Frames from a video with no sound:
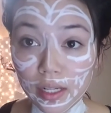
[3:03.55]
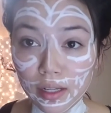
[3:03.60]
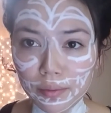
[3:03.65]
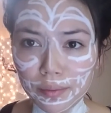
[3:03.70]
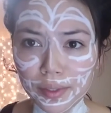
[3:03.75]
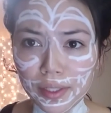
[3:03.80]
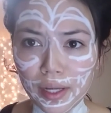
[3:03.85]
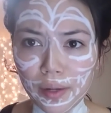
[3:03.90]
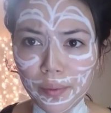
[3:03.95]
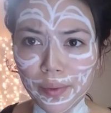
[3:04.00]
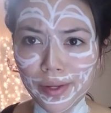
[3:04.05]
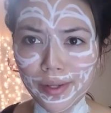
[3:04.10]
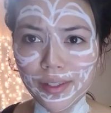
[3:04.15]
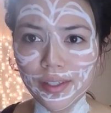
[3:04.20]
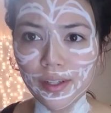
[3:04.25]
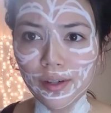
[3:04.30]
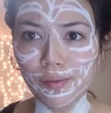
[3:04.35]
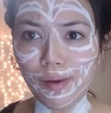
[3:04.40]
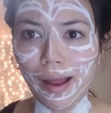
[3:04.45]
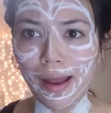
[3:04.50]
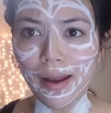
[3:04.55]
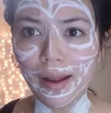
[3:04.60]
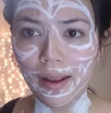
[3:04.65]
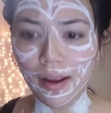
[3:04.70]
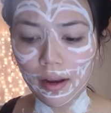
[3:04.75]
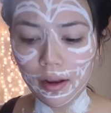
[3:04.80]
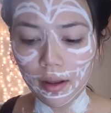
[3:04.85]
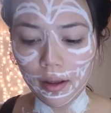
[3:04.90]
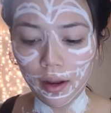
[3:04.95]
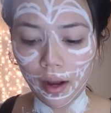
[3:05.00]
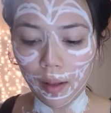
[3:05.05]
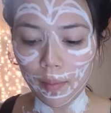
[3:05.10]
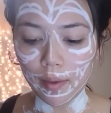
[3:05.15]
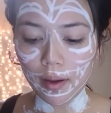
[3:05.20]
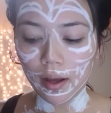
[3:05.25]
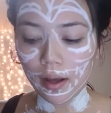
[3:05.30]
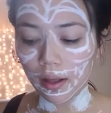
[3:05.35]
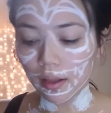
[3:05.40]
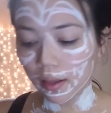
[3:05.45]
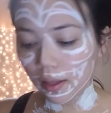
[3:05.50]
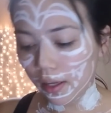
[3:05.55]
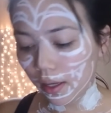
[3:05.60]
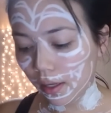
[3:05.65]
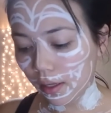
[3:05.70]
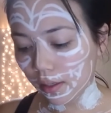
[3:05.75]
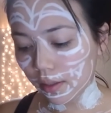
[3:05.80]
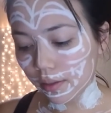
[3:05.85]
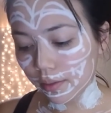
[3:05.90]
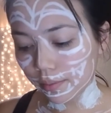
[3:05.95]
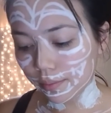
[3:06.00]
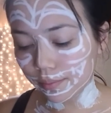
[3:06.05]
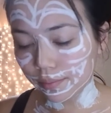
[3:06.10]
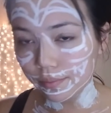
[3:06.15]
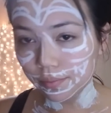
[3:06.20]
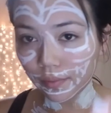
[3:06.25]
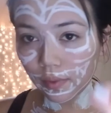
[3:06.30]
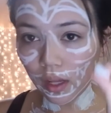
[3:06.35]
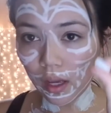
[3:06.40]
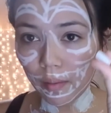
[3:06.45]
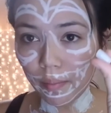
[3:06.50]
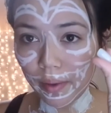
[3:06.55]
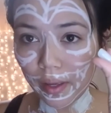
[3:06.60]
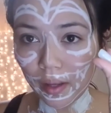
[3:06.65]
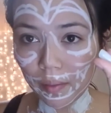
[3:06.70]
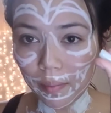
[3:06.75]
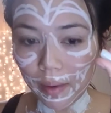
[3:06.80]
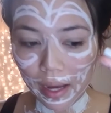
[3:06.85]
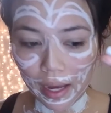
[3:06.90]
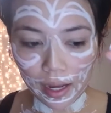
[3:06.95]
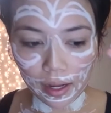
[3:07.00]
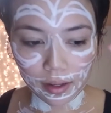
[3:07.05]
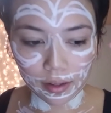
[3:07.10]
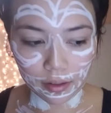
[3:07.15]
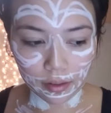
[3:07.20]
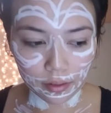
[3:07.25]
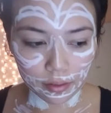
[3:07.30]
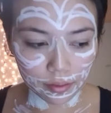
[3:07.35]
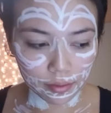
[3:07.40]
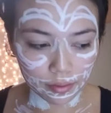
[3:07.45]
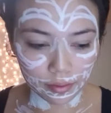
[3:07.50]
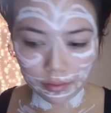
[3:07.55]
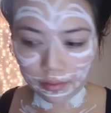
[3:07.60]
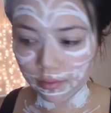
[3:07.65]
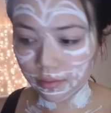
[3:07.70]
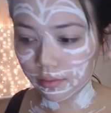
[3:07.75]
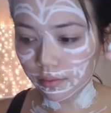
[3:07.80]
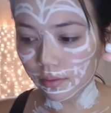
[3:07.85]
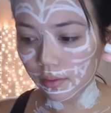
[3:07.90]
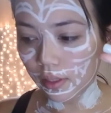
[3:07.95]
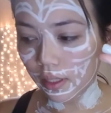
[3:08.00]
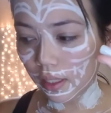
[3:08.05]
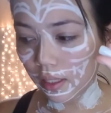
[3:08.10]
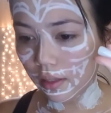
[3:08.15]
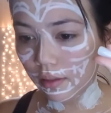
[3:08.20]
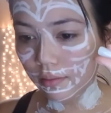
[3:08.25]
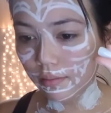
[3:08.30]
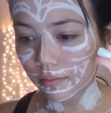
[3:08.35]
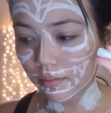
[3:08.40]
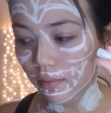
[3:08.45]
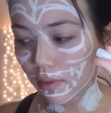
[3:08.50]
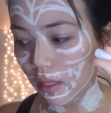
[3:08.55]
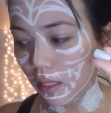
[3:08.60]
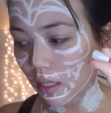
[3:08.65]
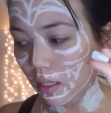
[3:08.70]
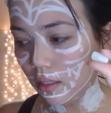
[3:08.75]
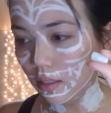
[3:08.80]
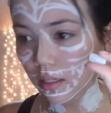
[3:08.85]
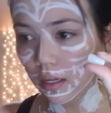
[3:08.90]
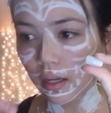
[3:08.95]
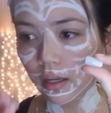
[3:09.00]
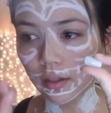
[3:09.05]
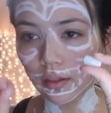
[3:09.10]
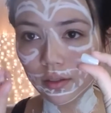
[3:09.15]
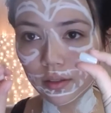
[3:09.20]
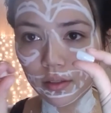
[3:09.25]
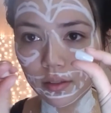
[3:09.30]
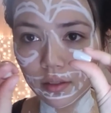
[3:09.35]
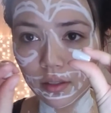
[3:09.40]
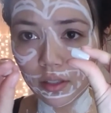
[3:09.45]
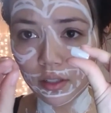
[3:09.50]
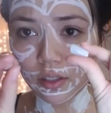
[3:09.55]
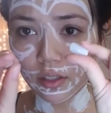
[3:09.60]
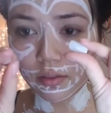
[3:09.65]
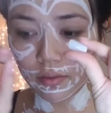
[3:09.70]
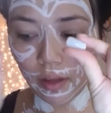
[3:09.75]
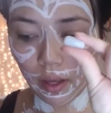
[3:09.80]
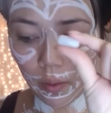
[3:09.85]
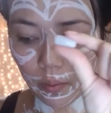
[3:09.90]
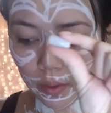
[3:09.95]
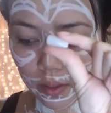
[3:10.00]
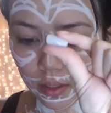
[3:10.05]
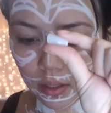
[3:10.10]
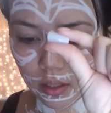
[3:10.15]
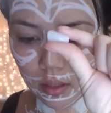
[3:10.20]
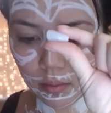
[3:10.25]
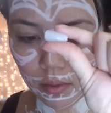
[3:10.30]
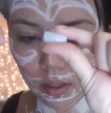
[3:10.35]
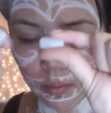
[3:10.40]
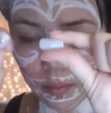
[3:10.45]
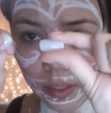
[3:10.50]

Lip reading: did was I went to Rite Aid and I bought like a big pack of like these nails. They're just fake ones and they're